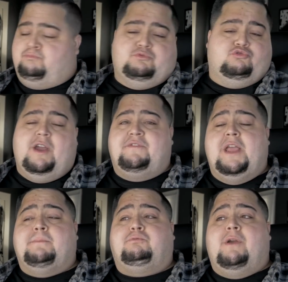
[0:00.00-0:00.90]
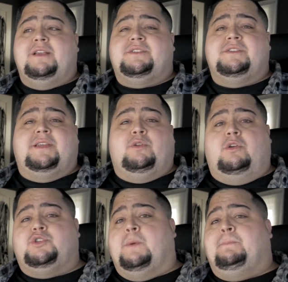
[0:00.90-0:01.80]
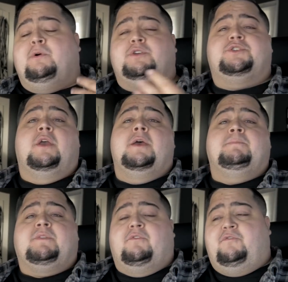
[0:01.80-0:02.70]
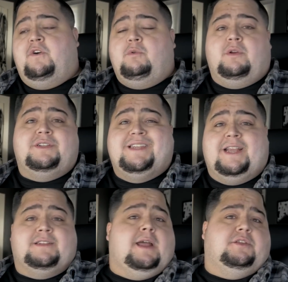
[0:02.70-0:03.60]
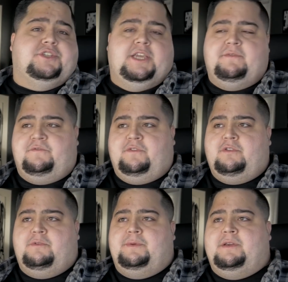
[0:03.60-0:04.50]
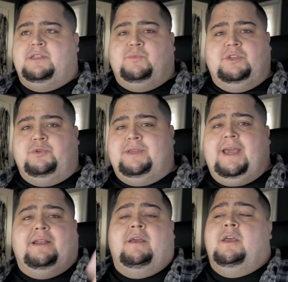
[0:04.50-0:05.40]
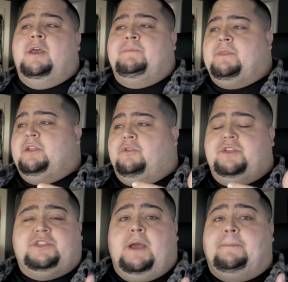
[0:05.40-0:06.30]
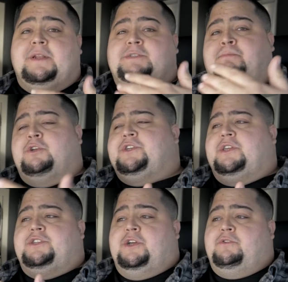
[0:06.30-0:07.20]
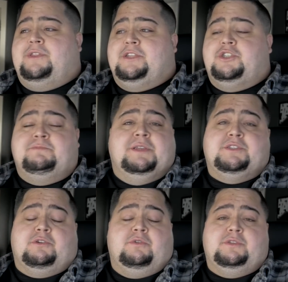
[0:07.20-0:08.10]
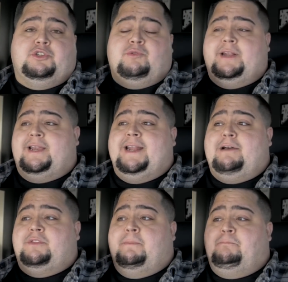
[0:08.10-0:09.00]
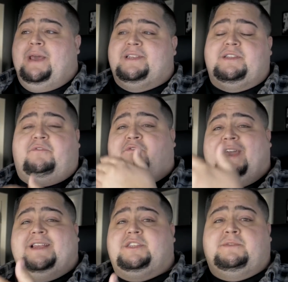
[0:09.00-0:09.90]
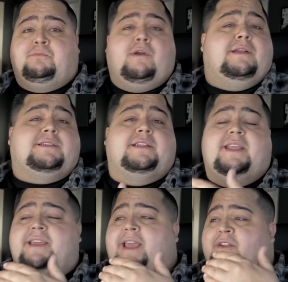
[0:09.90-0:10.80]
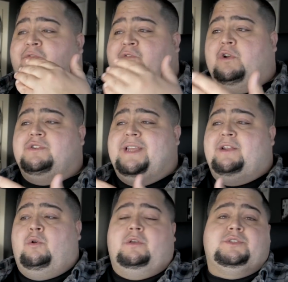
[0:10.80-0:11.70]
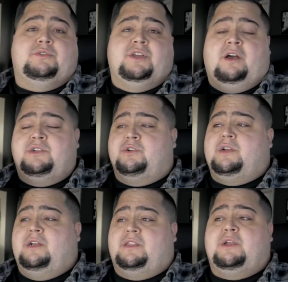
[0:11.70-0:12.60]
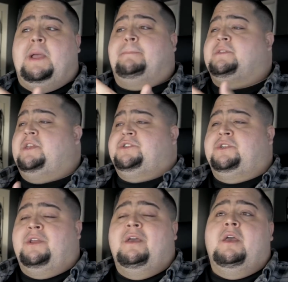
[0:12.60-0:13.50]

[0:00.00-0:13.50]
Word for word: drive down prices and also push forward technology even further, because when you get, you know, these companies pushing each other, that just means they're going to try to get out the best, fastest product that they can first, and also to undercut the competition,